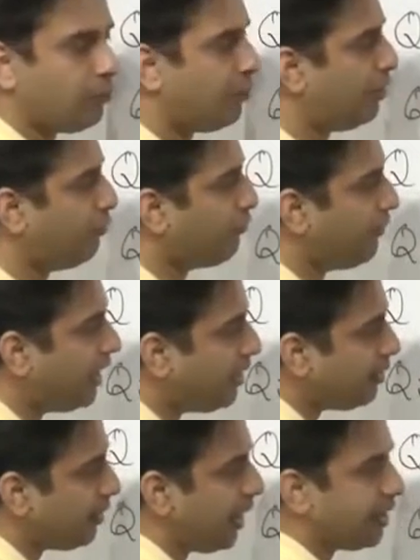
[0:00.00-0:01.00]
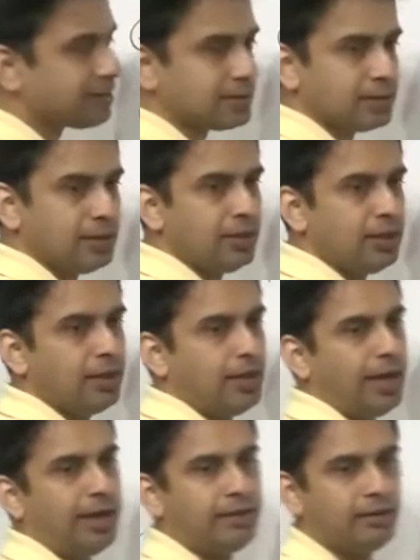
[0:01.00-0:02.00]
where you feed in X
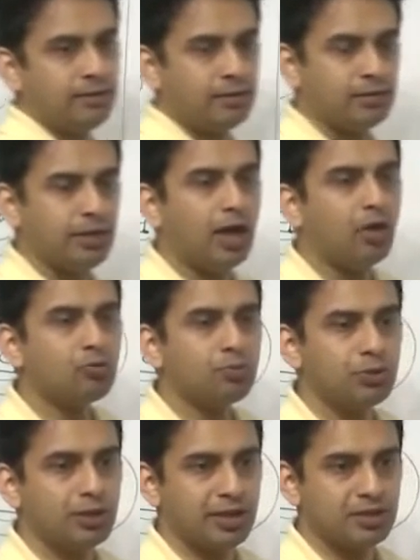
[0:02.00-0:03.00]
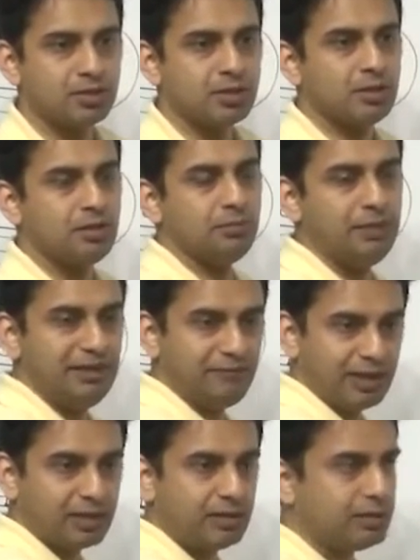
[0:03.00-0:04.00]
and the output is the mean
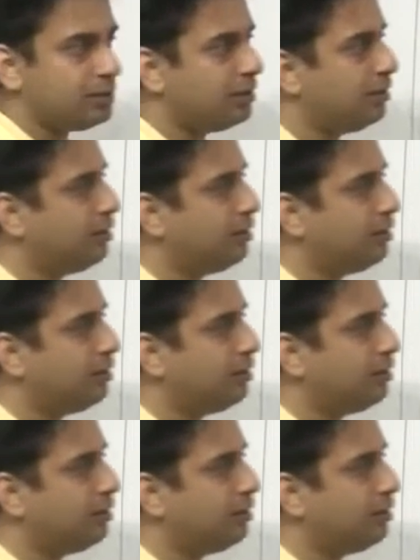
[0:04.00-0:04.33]
vector,